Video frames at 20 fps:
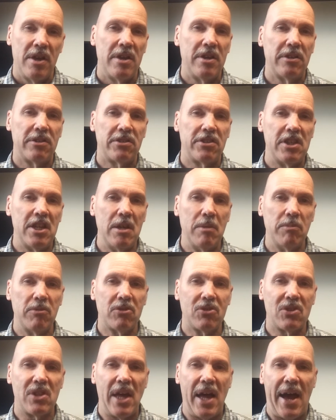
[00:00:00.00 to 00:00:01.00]
It
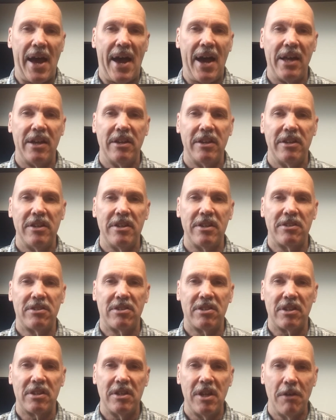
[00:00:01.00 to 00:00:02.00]
seems that it's
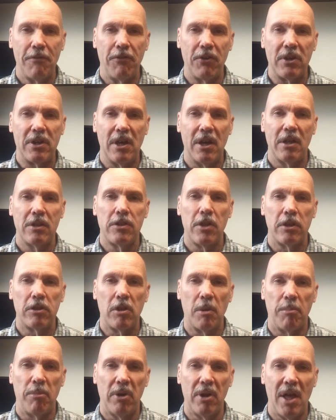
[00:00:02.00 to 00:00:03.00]
significant that
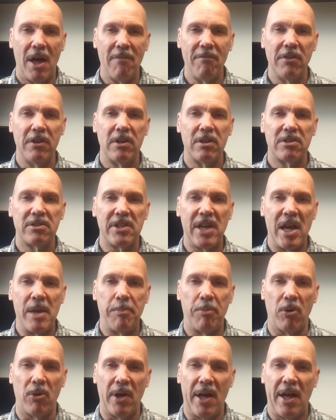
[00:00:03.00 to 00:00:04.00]
the beloved
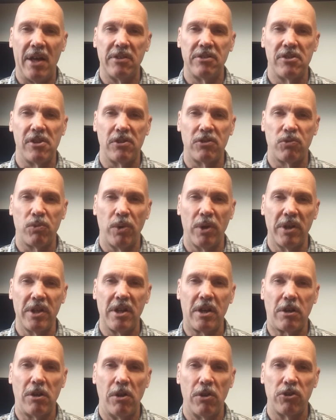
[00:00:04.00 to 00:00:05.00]
disciple has this
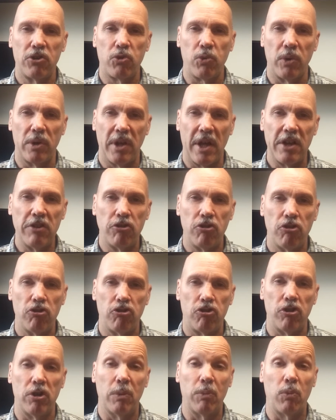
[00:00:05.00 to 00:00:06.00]
really close
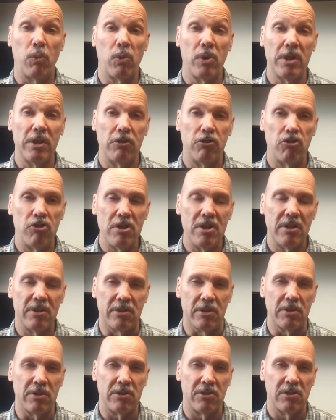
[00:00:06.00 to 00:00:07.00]
relationship with
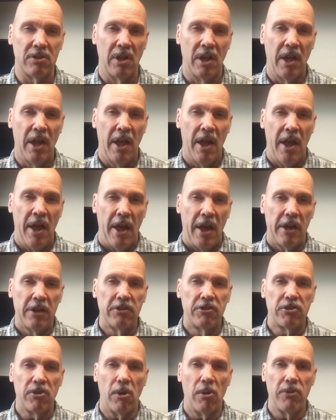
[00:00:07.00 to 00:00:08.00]
Jesus,
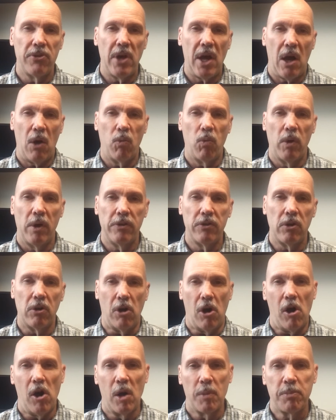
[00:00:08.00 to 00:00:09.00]
and so that when they're
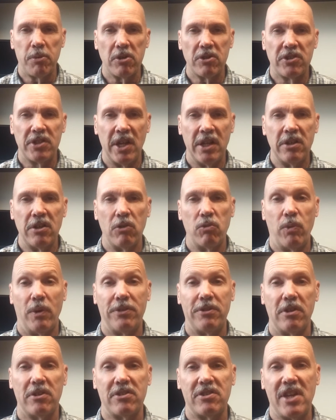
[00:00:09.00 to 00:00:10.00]
all presented
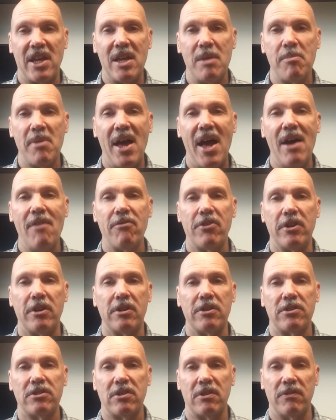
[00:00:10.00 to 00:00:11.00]
with the same
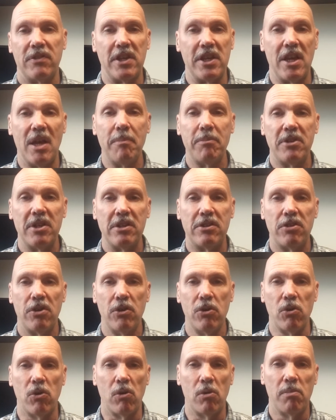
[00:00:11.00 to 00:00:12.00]
evidence, the empty
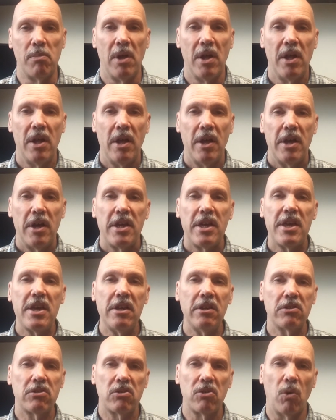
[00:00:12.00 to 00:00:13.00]
tomb,
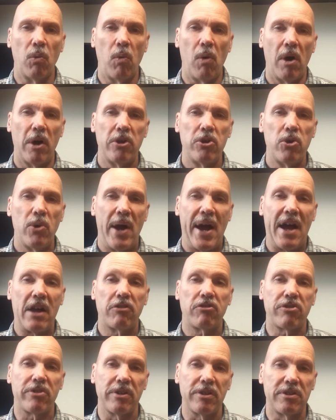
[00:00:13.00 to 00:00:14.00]
he's the one who
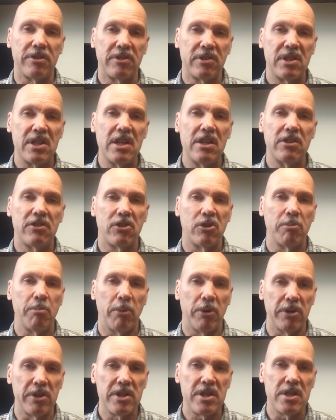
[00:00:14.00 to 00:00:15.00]
actually sees
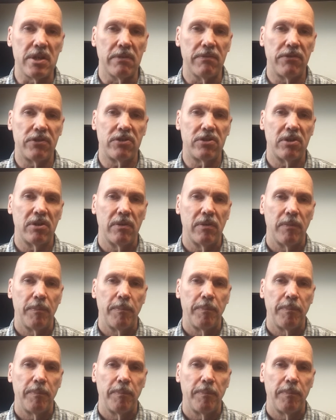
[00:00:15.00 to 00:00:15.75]
and believes.